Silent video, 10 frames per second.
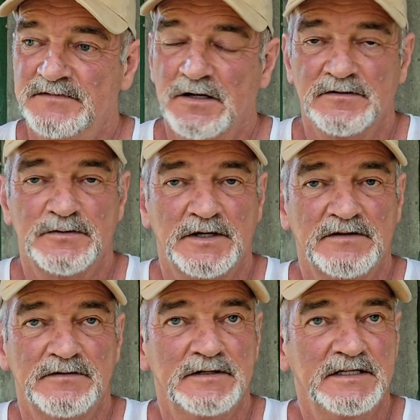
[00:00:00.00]
You know,
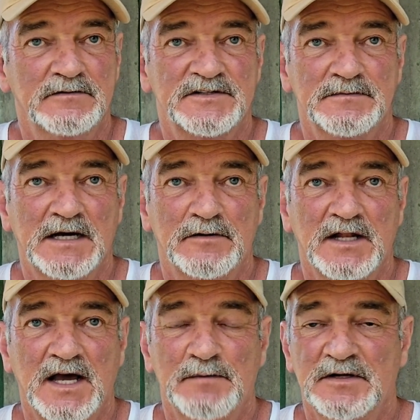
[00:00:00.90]
20, 30 years from now
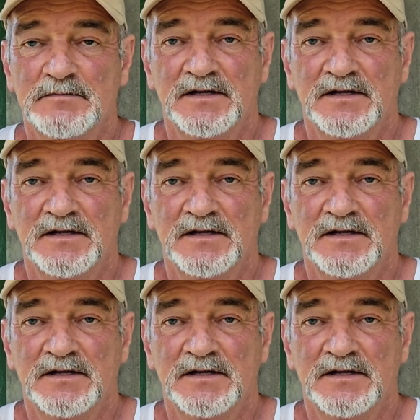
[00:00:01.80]
it'll happen,